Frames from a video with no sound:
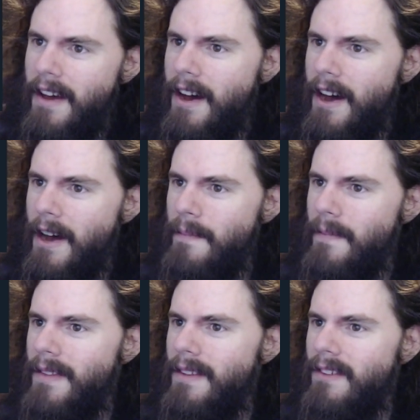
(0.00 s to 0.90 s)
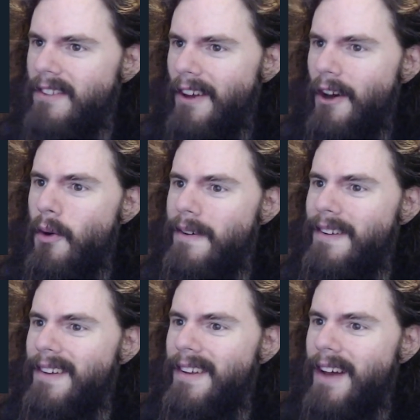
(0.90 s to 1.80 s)
Um, so
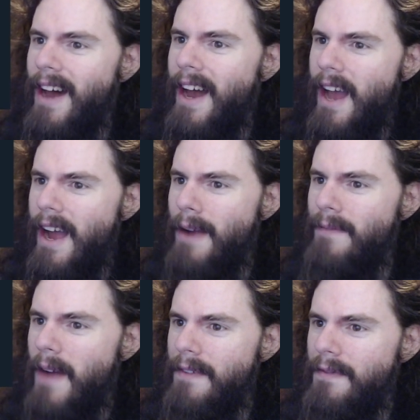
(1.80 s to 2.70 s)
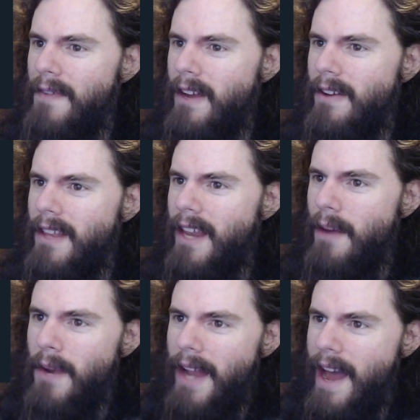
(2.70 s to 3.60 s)
I, I, I figured that I
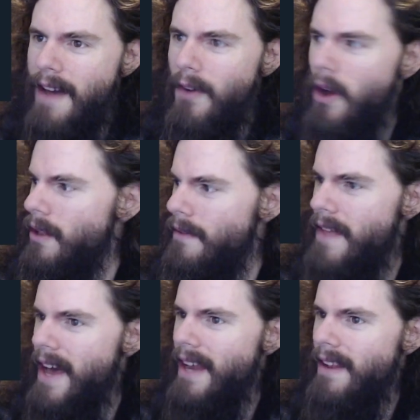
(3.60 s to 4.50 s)
would have all of that